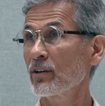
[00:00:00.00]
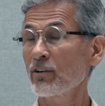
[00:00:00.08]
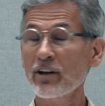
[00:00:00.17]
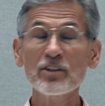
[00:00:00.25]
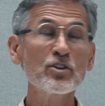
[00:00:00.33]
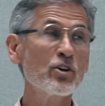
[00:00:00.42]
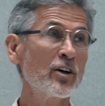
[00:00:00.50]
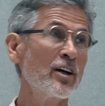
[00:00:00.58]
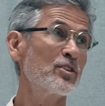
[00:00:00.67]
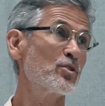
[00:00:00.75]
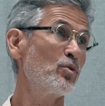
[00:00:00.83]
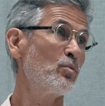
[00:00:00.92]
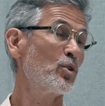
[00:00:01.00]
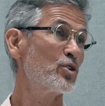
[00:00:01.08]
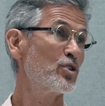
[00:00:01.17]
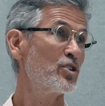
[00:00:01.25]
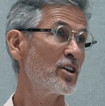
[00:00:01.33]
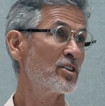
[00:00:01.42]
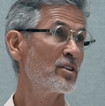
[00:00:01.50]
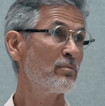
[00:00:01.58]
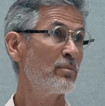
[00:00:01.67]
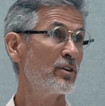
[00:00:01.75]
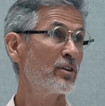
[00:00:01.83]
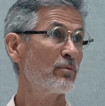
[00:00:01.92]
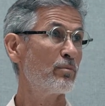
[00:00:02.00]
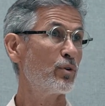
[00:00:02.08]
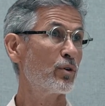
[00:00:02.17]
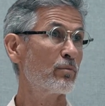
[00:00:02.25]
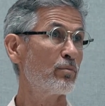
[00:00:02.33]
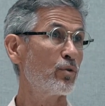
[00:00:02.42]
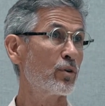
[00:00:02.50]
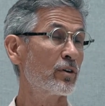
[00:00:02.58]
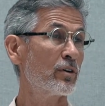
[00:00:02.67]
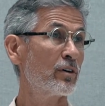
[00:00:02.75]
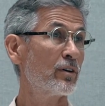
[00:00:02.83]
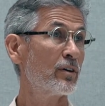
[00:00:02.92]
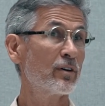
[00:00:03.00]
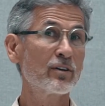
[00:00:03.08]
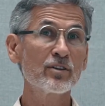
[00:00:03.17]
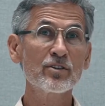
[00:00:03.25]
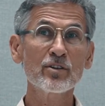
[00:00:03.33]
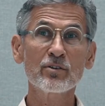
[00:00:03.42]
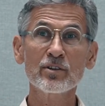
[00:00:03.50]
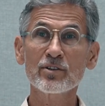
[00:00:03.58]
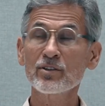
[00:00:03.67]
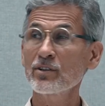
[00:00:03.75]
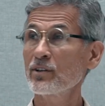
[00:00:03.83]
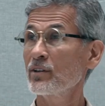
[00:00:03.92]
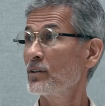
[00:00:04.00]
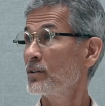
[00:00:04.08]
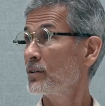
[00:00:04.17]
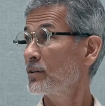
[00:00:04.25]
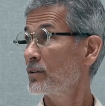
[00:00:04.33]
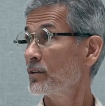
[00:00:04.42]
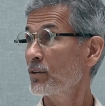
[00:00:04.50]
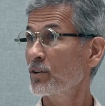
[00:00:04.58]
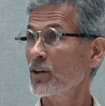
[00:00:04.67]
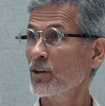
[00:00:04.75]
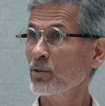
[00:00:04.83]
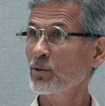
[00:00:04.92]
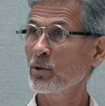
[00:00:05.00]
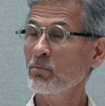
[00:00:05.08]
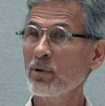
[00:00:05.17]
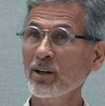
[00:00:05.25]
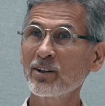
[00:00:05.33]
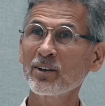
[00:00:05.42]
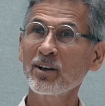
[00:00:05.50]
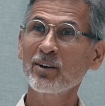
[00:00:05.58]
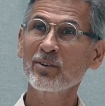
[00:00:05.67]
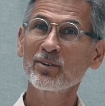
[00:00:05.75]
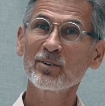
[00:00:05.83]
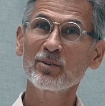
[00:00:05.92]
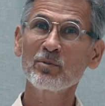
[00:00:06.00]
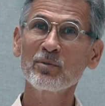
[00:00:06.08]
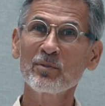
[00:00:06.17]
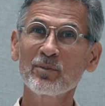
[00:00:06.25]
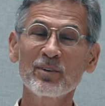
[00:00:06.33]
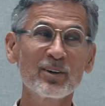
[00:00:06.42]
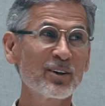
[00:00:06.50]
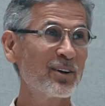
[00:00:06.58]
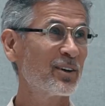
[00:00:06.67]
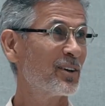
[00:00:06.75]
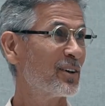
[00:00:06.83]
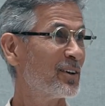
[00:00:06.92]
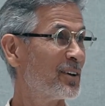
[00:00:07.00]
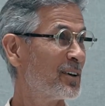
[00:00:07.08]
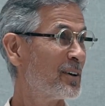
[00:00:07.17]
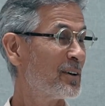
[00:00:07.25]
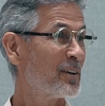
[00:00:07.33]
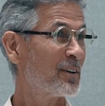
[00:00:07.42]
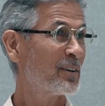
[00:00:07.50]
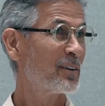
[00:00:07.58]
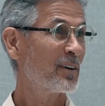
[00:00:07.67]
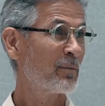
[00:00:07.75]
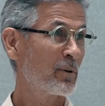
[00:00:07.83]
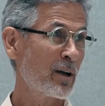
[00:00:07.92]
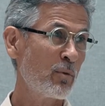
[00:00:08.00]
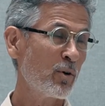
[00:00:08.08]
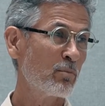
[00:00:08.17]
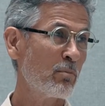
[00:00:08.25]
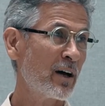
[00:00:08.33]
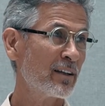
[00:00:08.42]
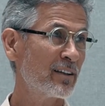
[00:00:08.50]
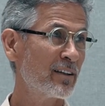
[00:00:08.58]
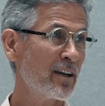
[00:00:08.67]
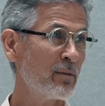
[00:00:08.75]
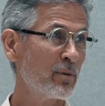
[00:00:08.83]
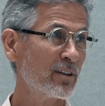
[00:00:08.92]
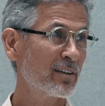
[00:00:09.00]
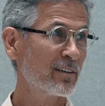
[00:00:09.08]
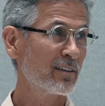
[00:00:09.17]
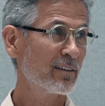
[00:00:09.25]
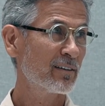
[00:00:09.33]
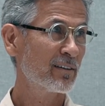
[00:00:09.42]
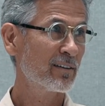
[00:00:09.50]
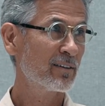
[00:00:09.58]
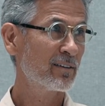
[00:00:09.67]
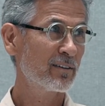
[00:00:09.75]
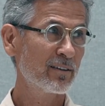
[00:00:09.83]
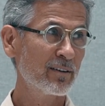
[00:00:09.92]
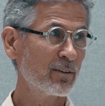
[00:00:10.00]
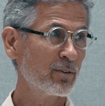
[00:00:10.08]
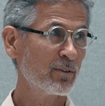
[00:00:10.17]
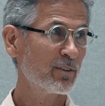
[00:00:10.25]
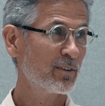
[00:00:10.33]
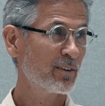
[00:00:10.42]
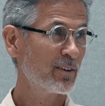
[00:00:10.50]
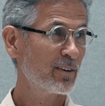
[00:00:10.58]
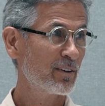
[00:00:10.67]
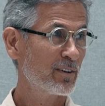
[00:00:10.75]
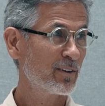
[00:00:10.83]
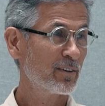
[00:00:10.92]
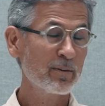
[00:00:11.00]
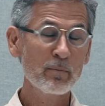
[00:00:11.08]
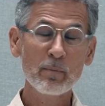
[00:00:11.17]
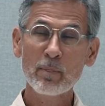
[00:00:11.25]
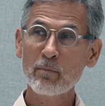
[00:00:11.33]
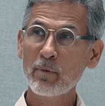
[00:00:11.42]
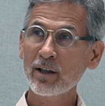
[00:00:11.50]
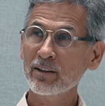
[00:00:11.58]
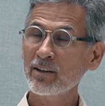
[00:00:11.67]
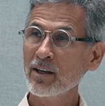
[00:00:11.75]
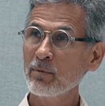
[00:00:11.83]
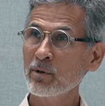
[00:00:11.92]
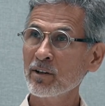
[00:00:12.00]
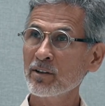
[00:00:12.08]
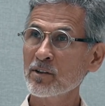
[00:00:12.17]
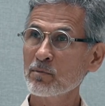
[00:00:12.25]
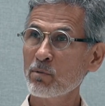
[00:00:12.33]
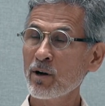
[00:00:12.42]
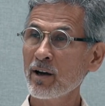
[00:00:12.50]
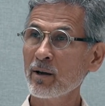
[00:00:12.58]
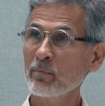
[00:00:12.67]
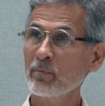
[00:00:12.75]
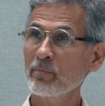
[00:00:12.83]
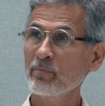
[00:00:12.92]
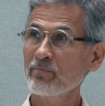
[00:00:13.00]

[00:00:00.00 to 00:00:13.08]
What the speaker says: Raise your hands who watched Jason Bourne series. Okay, you're doing better now. And come on, Matt Damon, you know, Matt Damon in his prime.